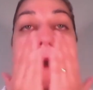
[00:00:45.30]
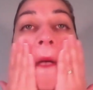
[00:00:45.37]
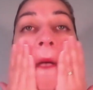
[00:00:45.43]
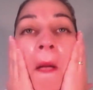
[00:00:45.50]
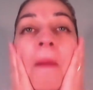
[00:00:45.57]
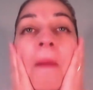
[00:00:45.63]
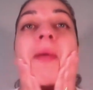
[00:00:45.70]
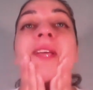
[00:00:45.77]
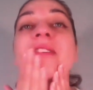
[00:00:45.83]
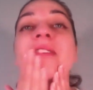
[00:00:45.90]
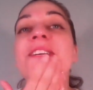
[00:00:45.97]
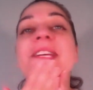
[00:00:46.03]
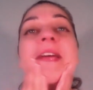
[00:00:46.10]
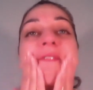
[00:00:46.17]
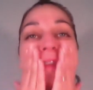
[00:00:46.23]
Make sure
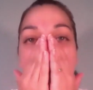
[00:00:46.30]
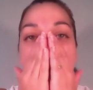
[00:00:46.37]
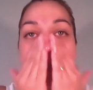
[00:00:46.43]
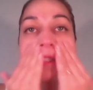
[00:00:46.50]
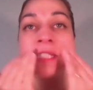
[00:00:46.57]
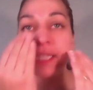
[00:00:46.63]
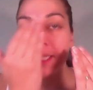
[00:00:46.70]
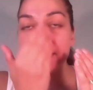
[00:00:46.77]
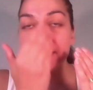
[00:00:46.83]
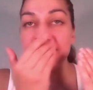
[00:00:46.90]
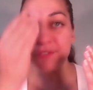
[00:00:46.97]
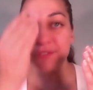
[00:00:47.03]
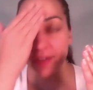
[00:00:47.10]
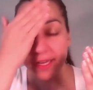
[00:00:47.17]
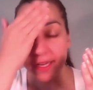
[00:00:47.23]
you have a nice clean
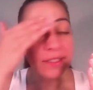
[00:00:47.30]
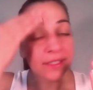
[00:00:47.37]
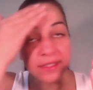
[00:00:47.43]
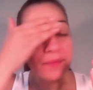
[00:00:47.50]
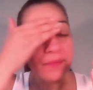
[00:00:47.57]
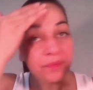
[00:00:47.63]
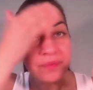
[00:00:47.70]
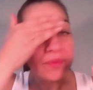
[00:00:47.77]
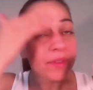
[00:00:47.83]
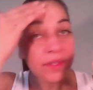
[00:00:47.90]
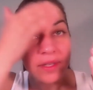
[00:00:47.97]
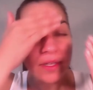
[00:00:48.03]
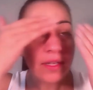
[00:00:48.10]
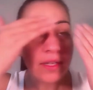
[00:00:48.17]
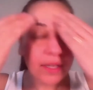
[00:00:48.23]
face
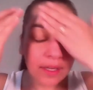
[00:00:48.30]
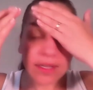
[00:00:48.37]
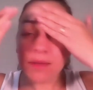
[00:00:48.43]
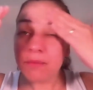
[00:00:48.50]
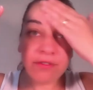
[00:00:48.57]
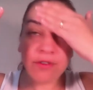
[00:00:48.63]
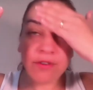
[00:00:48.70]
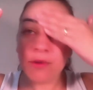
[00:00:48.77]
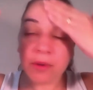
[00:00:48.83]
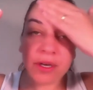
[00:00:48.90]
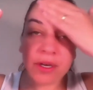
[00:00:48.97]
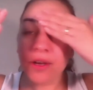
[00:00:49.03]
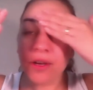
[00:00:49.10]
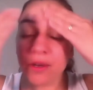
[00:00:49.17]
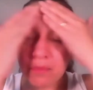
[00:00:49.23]
before
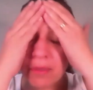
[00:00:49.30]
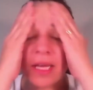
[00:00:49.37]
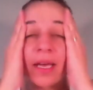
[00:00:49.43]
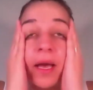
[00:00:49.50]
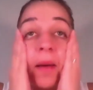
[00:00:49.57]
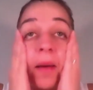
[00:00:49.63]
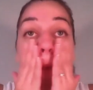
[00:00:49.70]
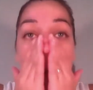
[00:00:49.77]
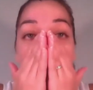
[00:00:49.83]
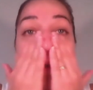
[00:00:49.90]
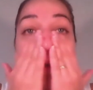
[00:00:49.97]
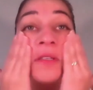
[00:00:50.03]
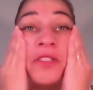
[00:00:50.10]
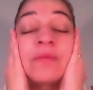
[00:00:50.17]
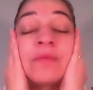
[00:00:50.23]
putting on makeup.
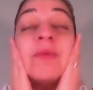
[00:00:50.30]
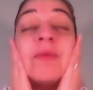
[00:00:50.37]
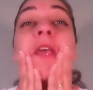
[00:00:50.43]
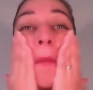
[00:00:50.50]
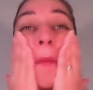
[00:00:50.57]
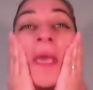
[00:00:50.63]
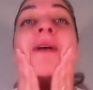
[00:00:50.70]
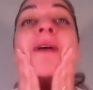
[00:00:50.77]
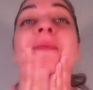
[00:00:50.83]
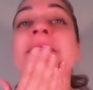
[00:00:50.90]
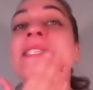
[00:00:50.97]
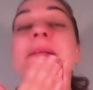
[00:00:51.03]
It'll just make your makeup sit